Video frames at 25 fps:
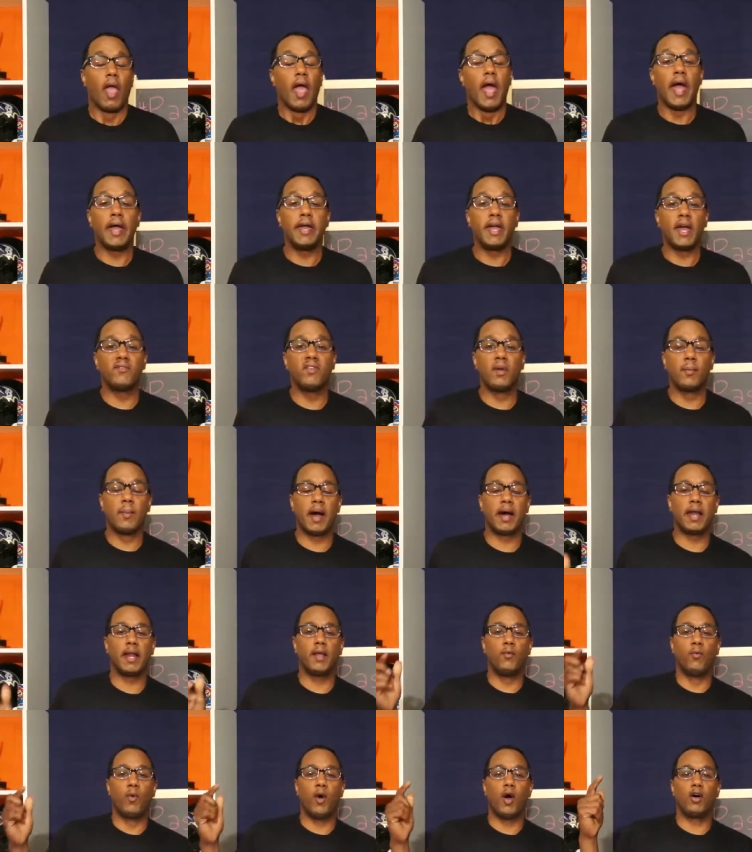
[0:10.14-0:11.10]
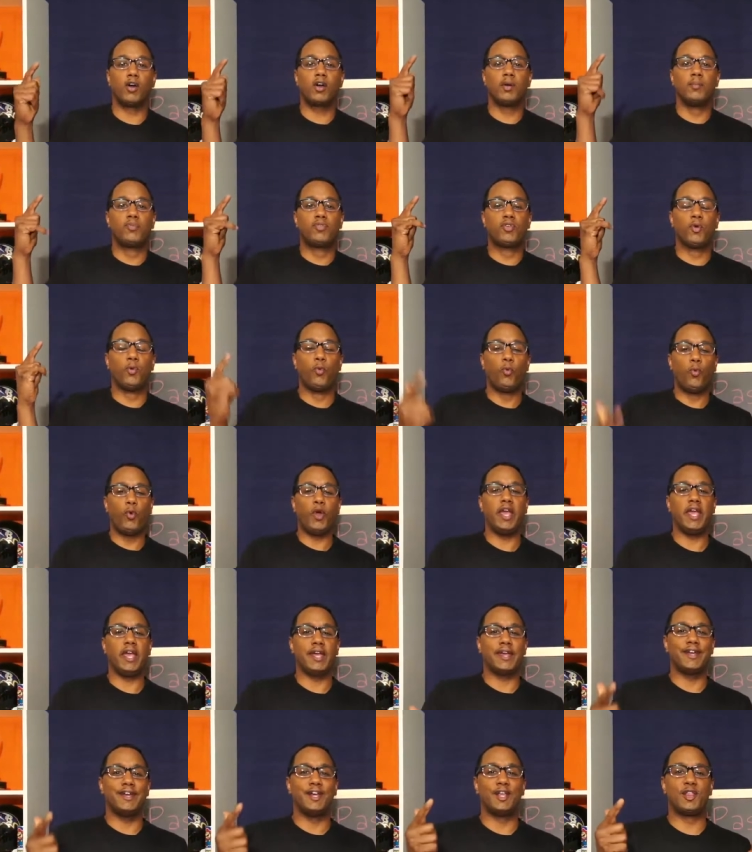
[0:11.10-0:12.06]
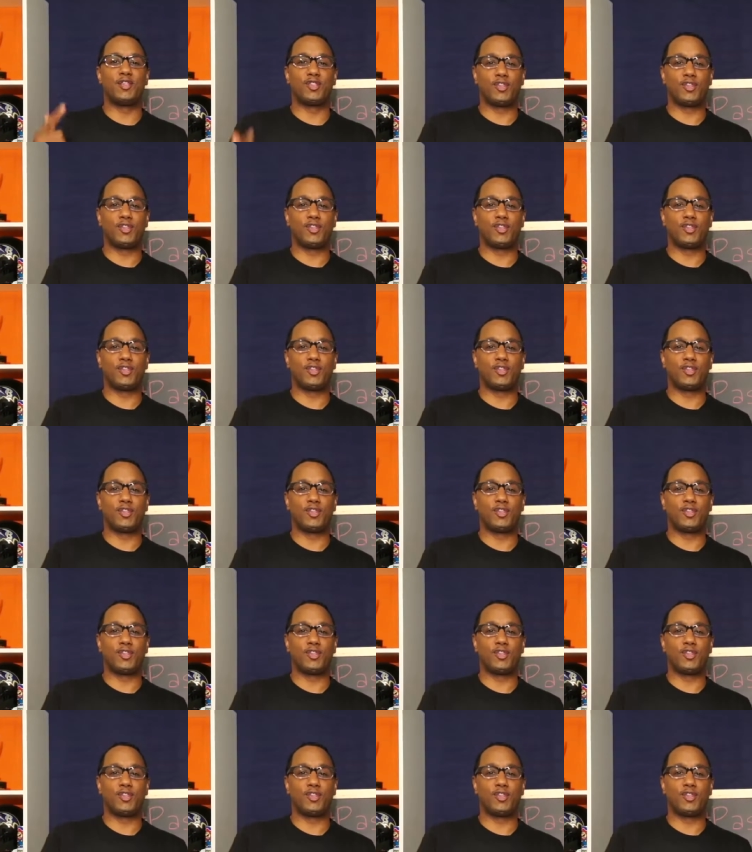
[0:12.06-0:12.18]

Hey everybody, welcome to week